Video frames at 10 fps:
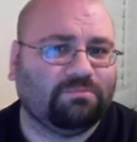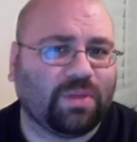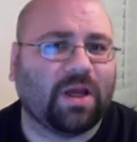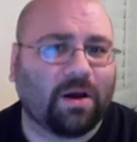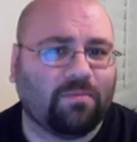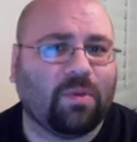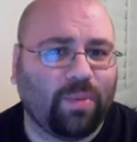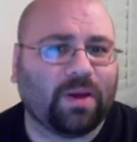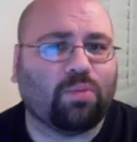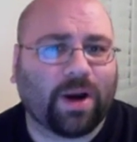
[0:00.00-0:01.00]
become the
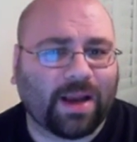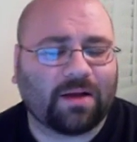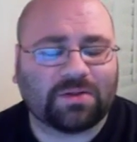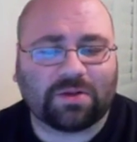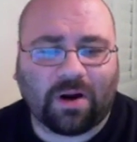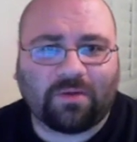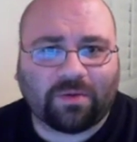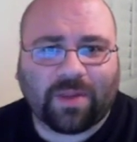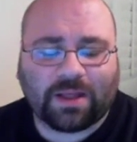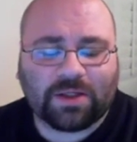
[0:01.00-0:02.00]
big breakout star
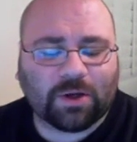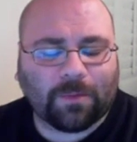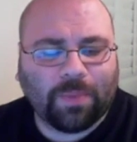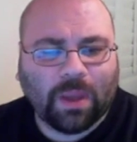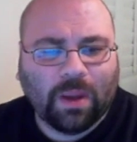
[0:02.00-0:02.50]
from that show.